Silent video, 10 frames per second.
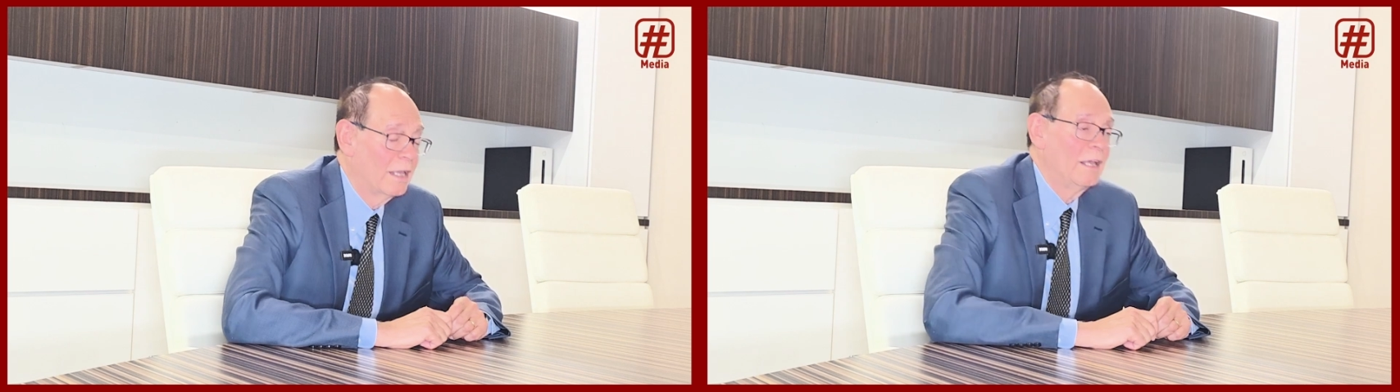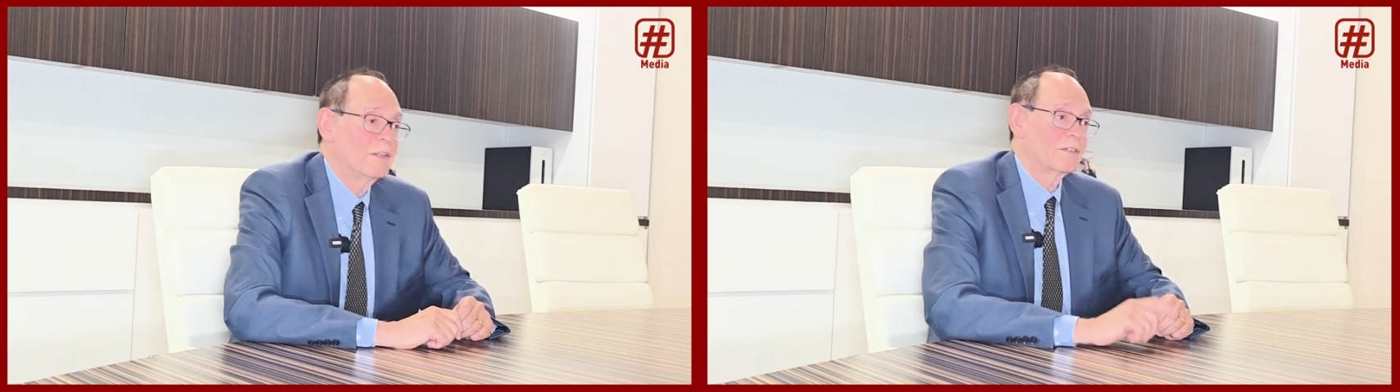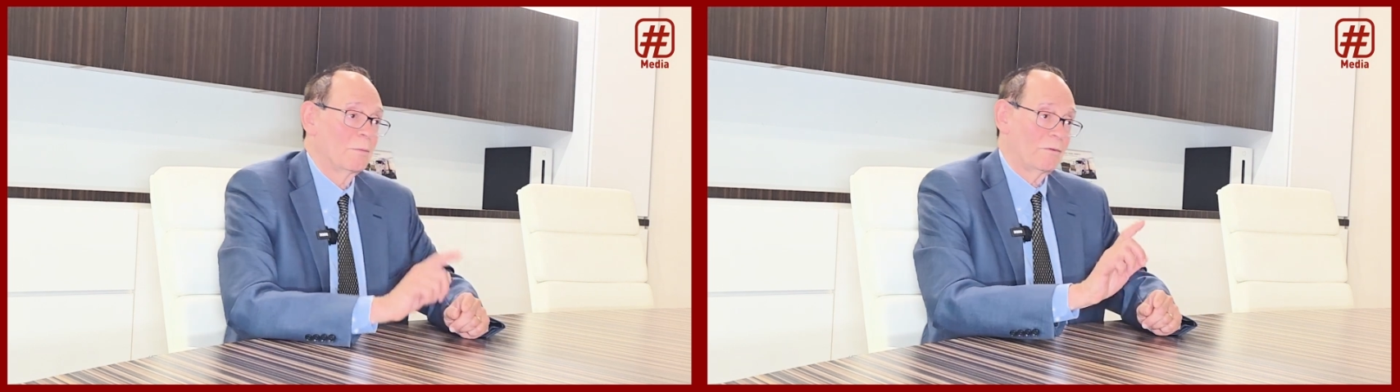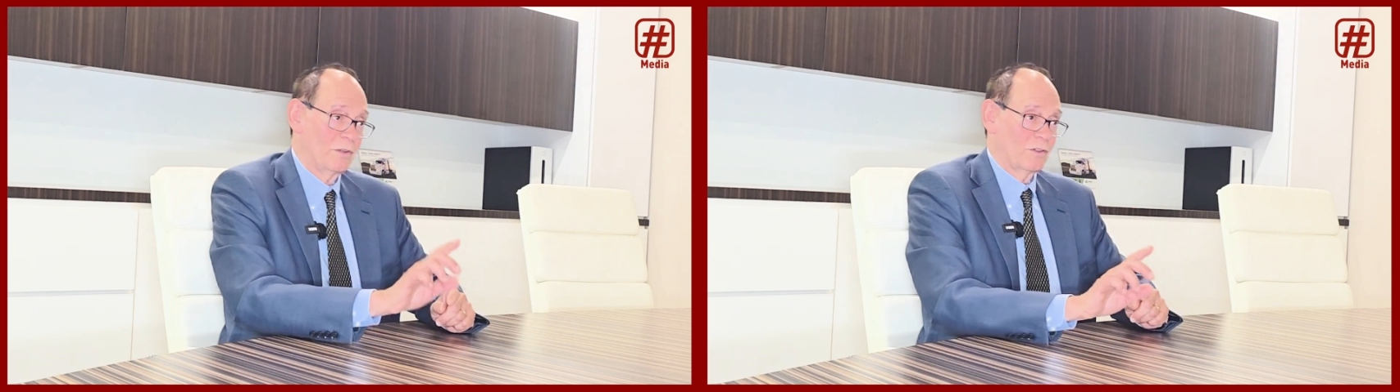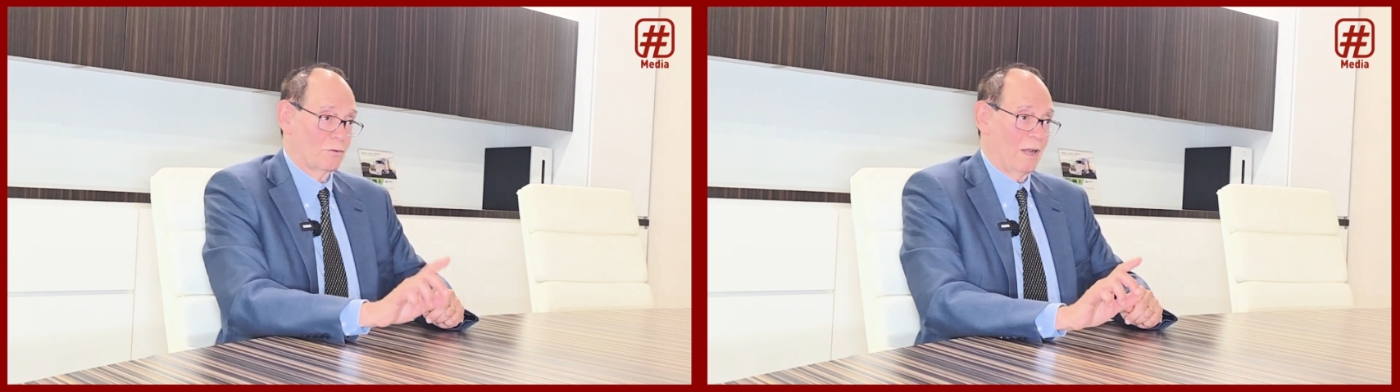Some of
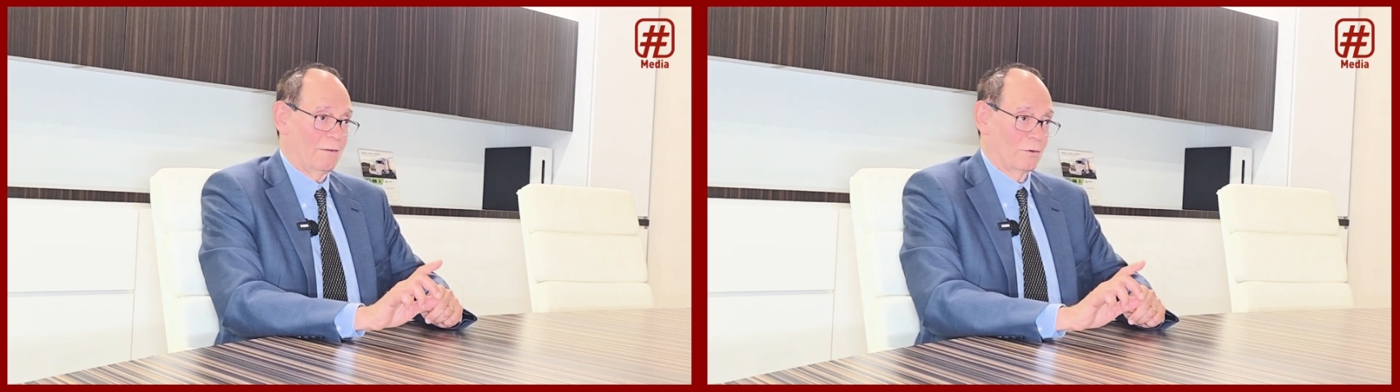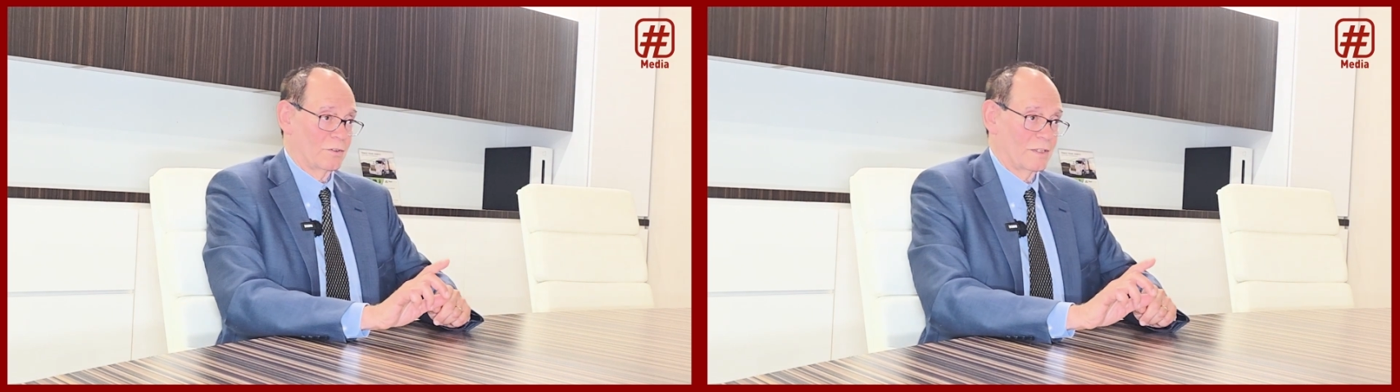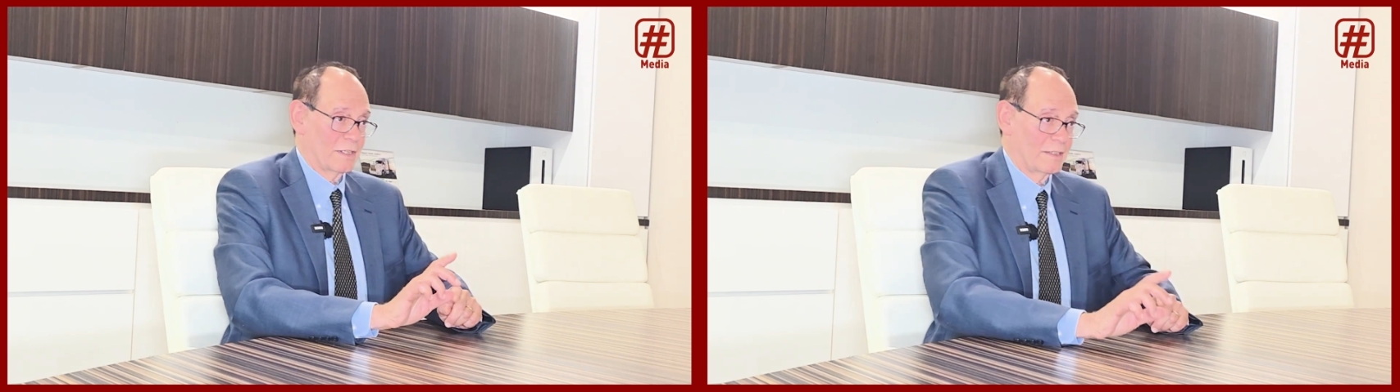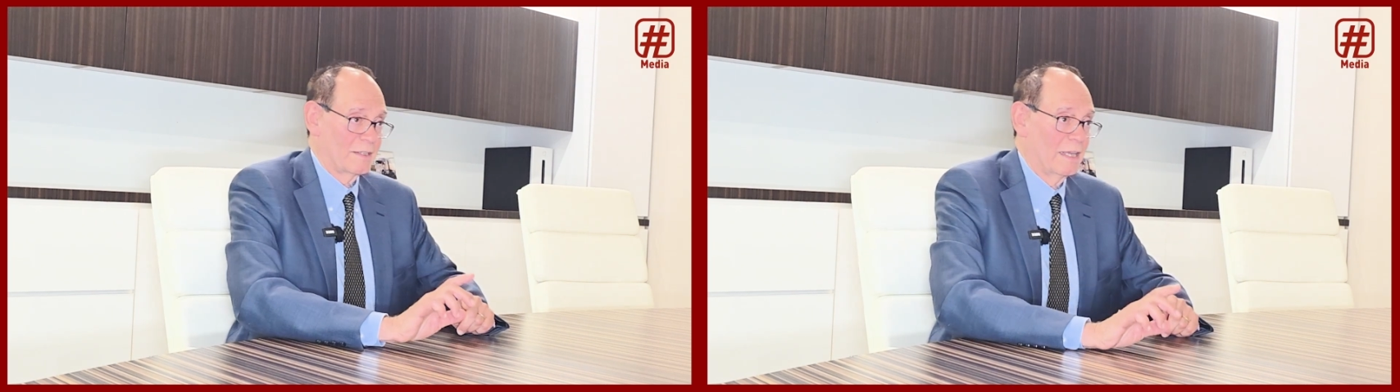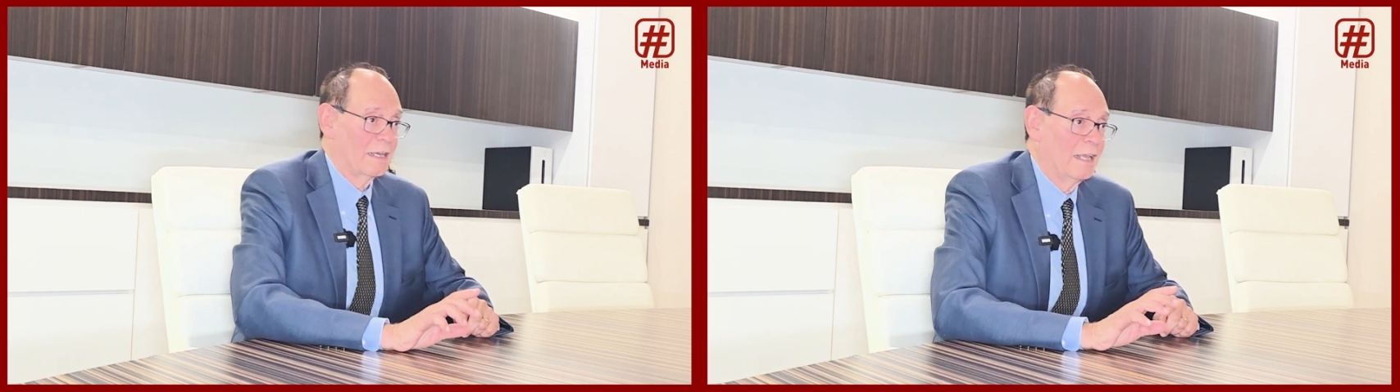these drivers, as I
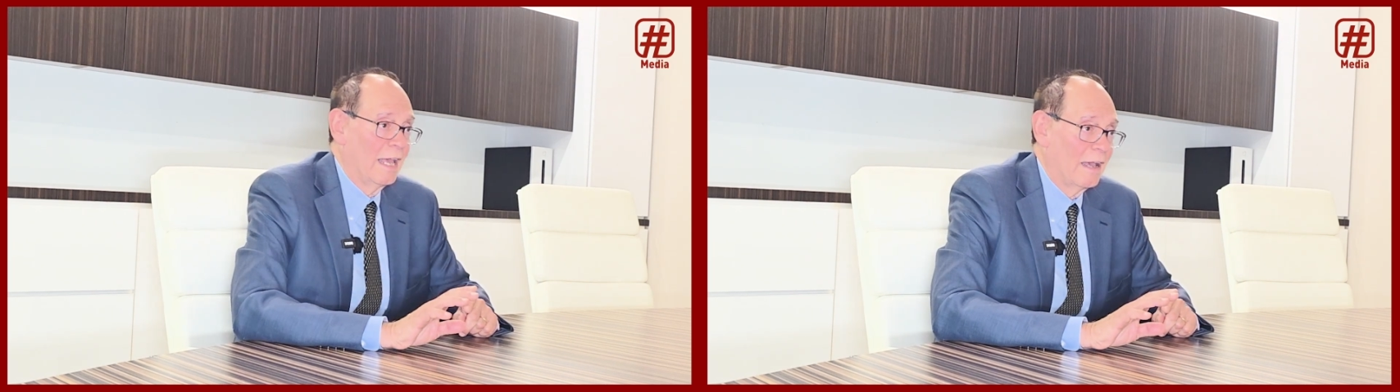said,